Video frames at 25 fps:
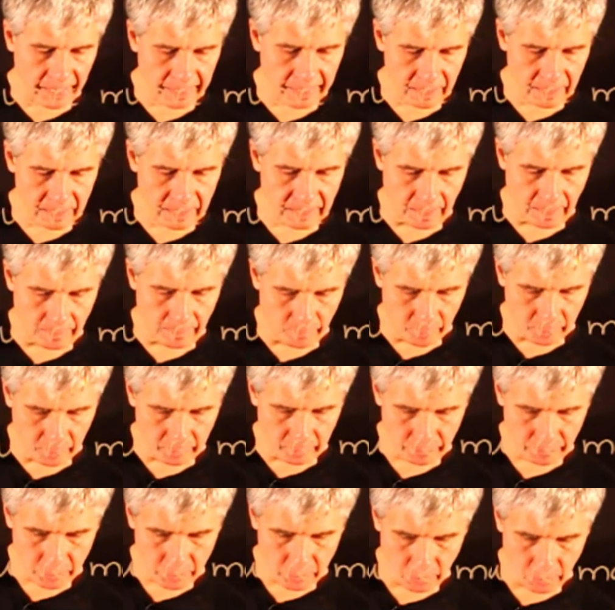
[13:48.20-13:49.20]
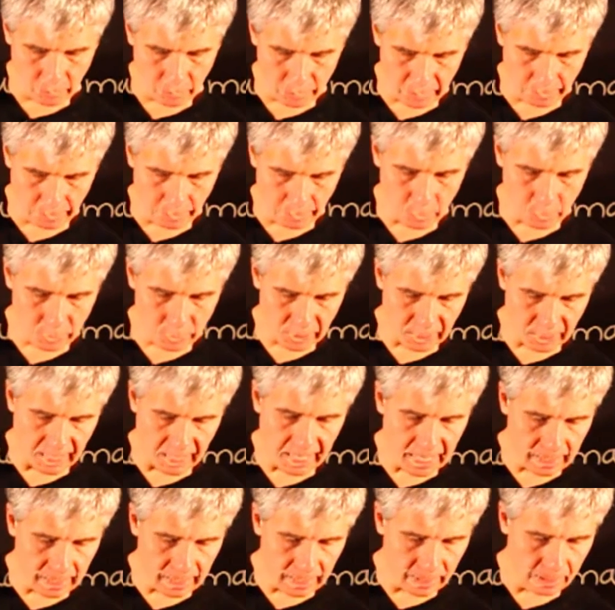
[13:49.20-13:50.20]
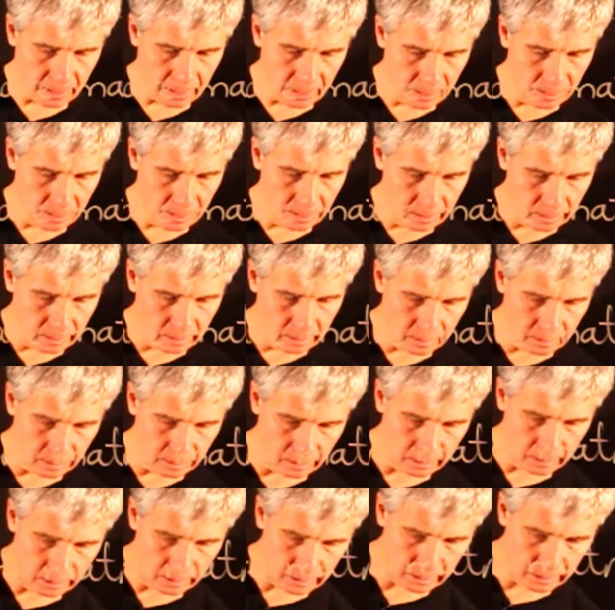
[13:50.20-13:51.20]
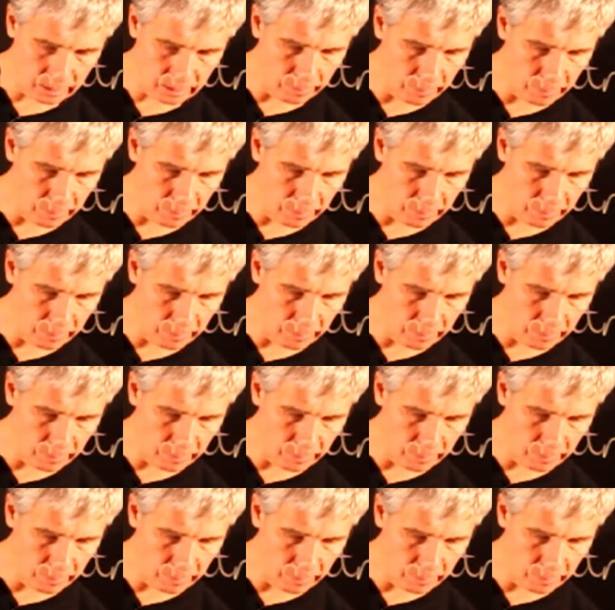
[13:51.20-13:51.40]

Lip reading: an example. So suppose A is the